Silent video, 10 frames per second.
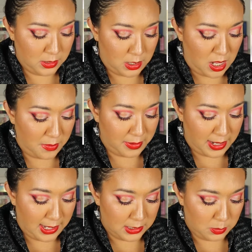
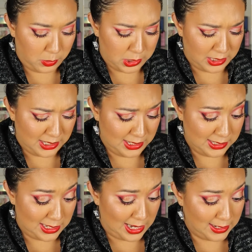compact, which I think is
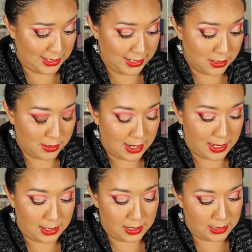a highlighter,
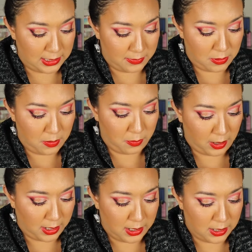and a lip
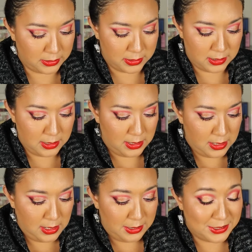product.
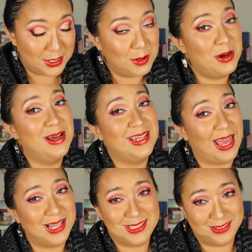So
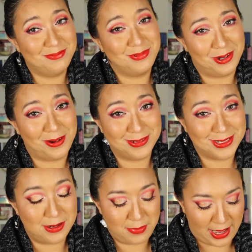yes, girl's
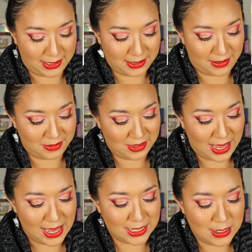gonna pass on
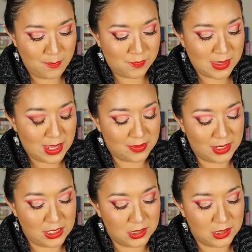that. And then it